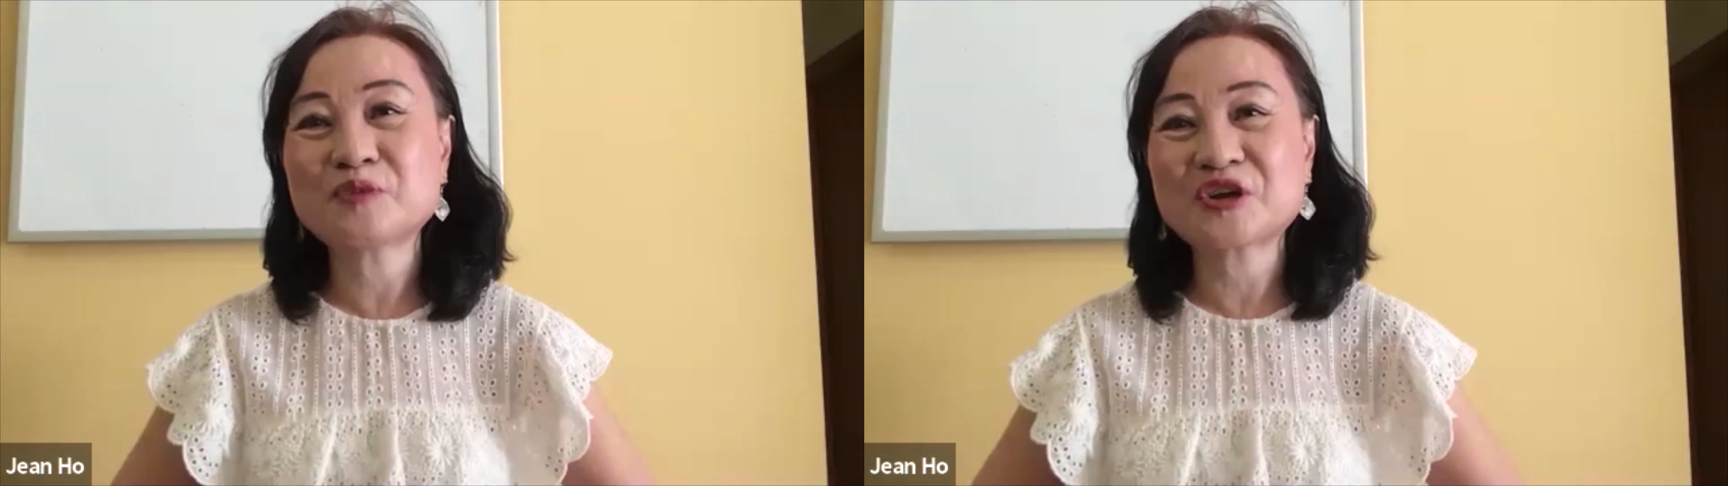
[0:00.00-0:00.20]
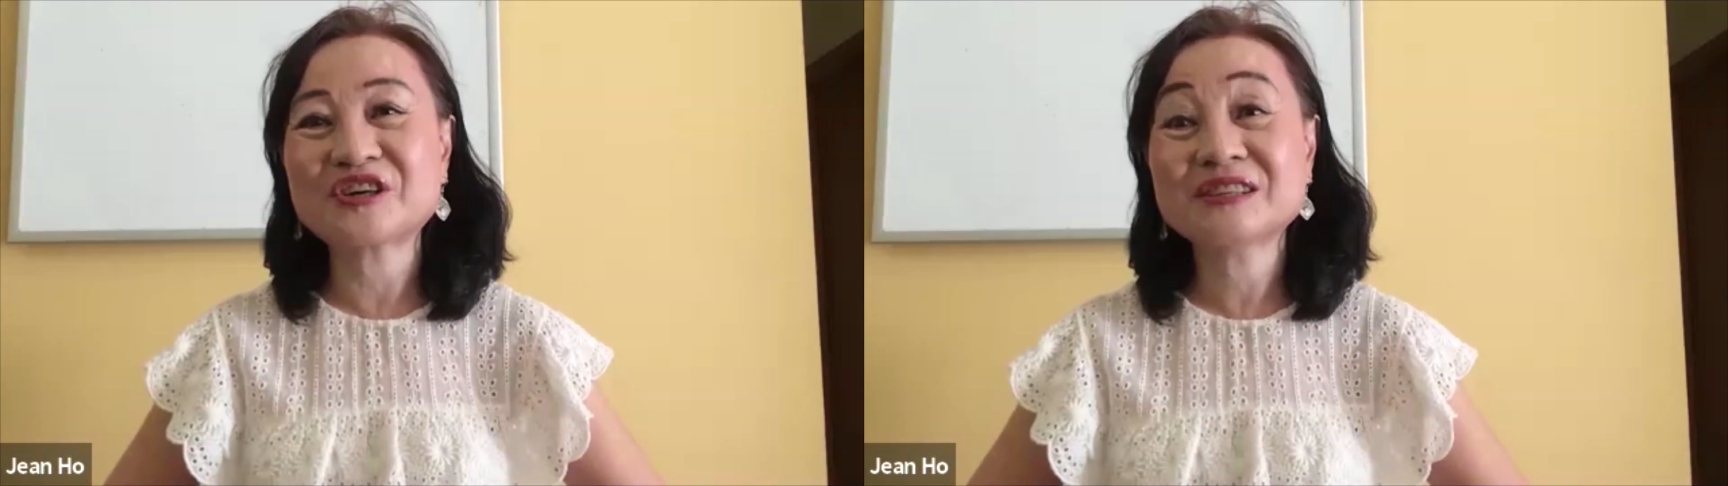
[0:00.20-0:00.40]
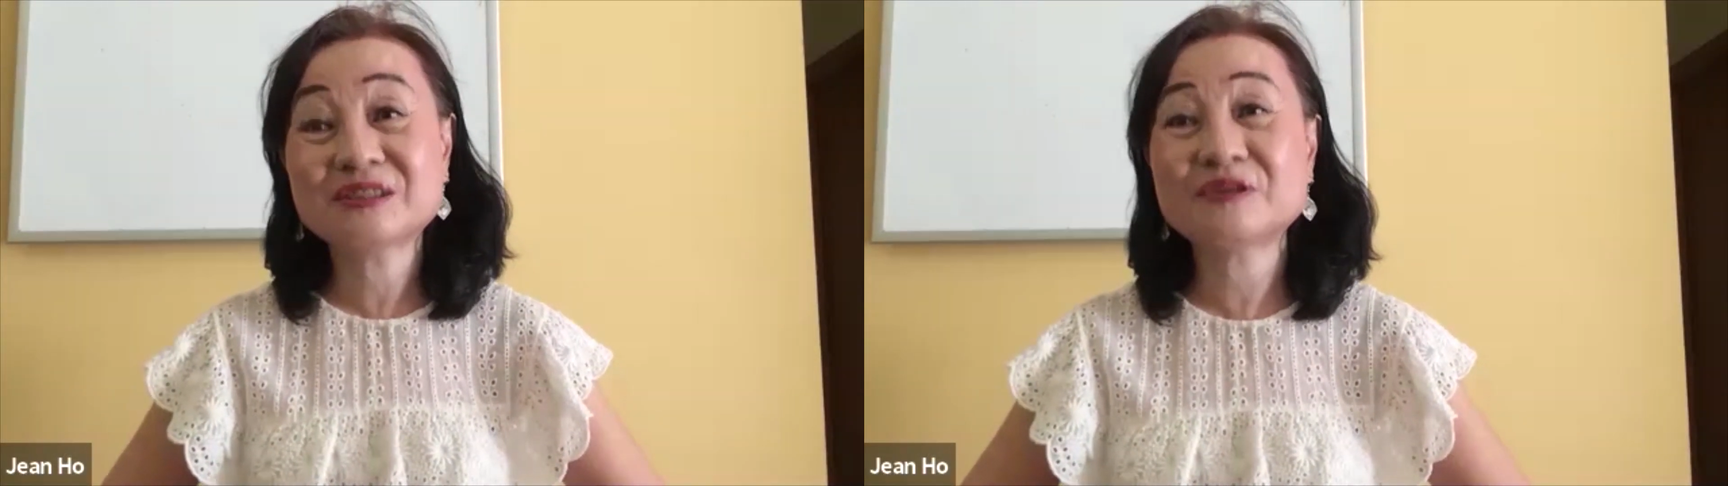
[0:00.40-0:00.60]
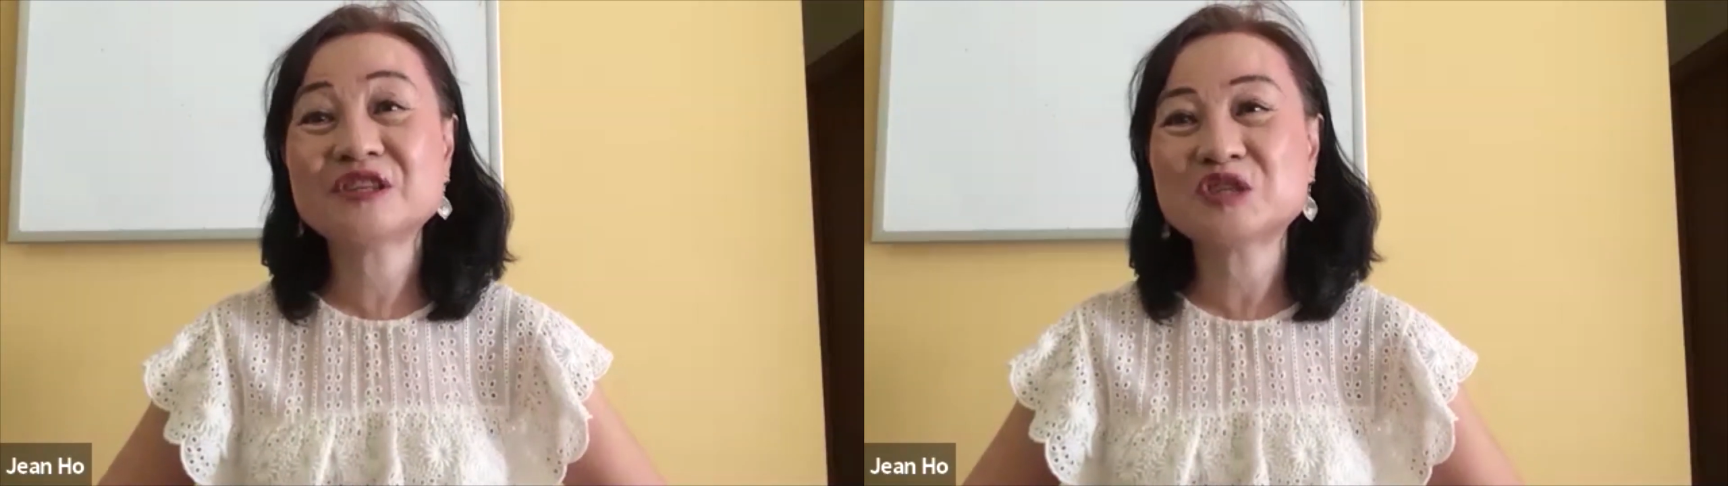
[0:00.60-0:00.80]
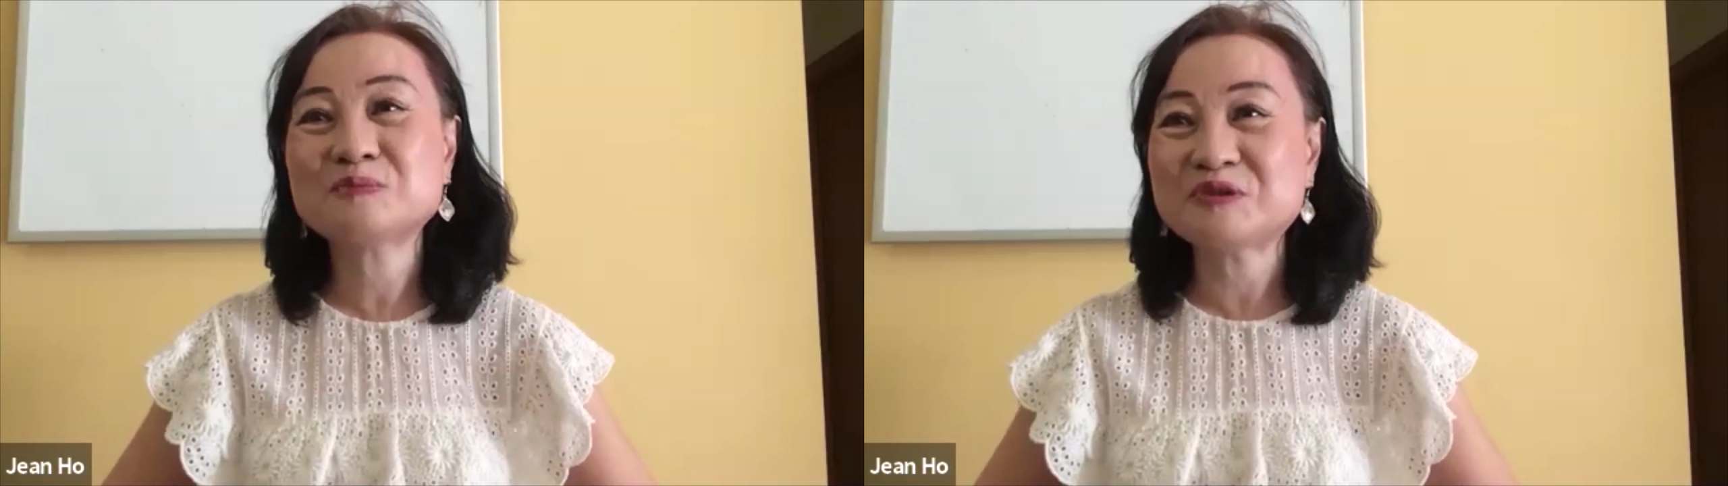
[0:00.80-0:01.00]
pressure, during
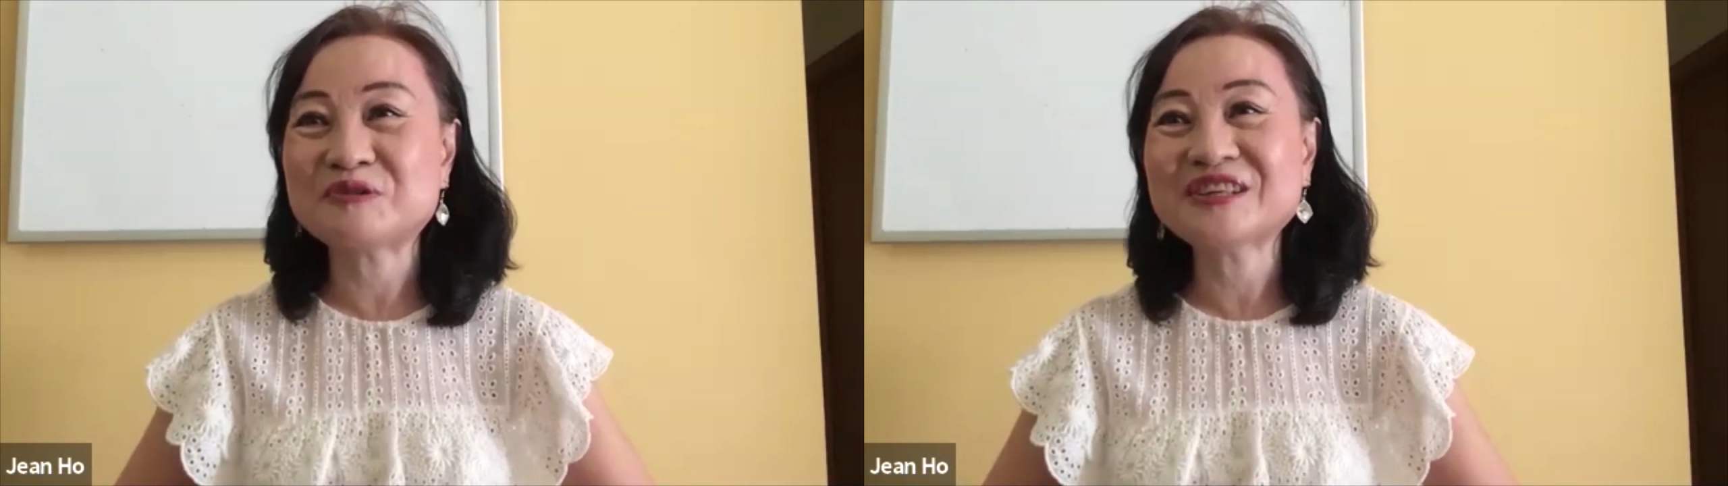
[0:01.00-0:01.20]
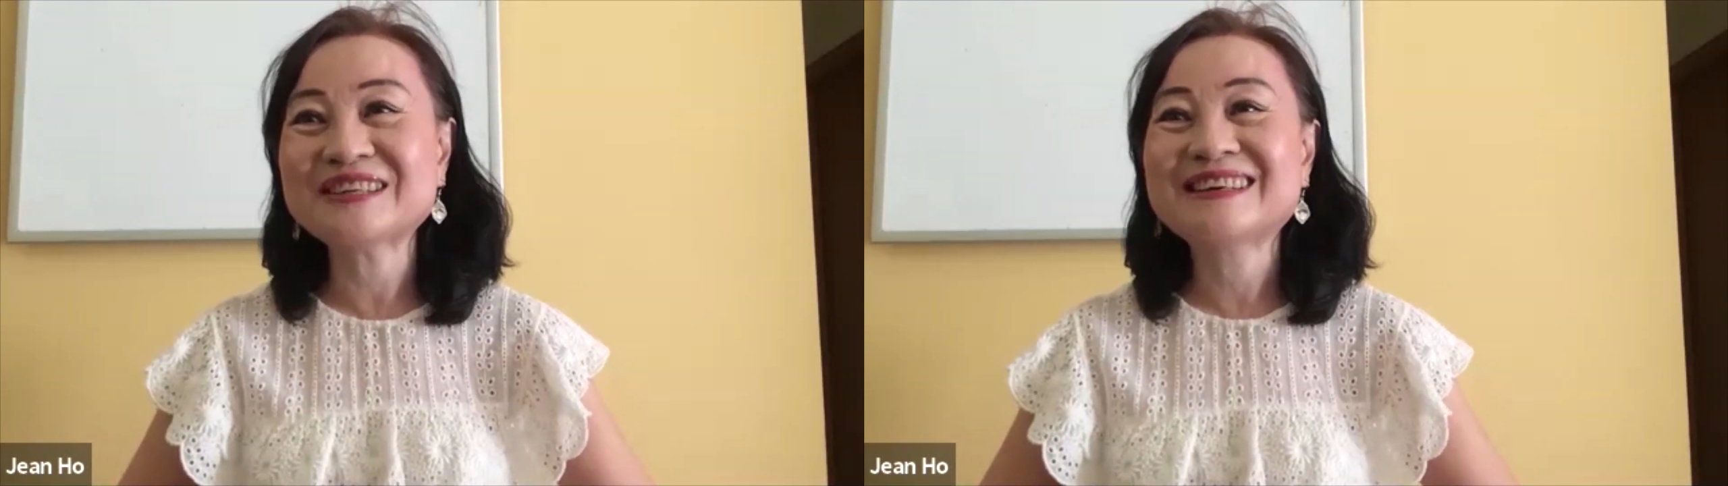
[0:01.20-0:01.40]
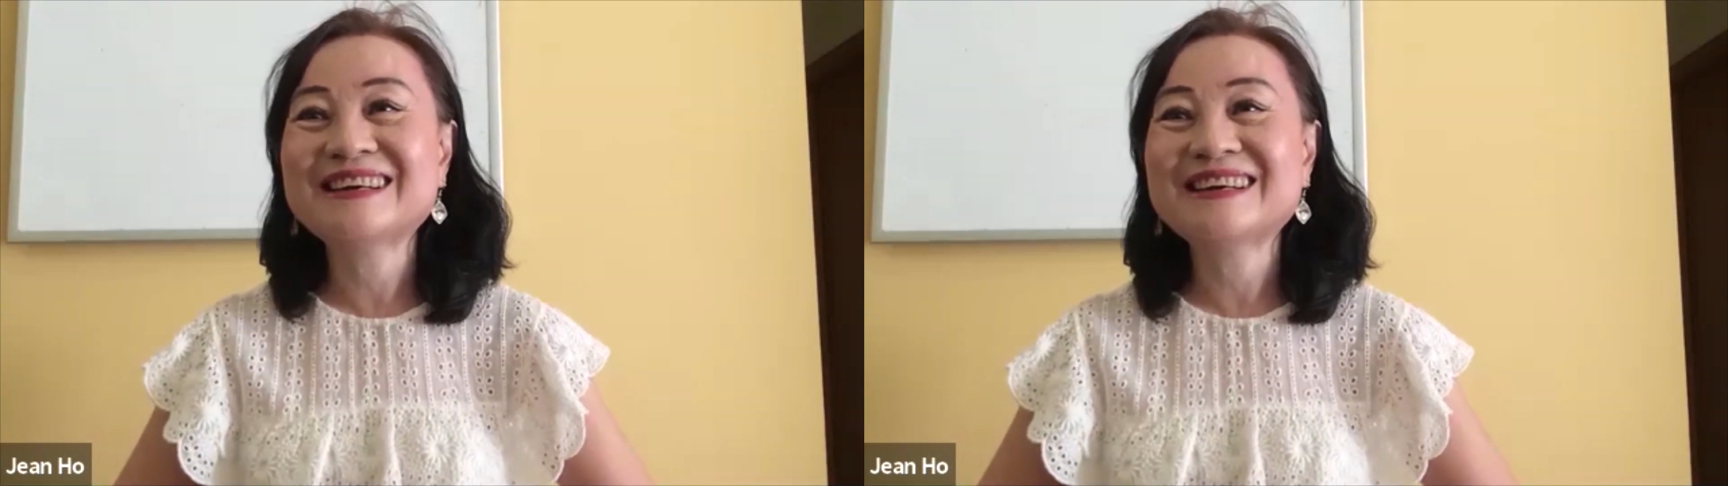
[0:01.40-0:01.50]
this period,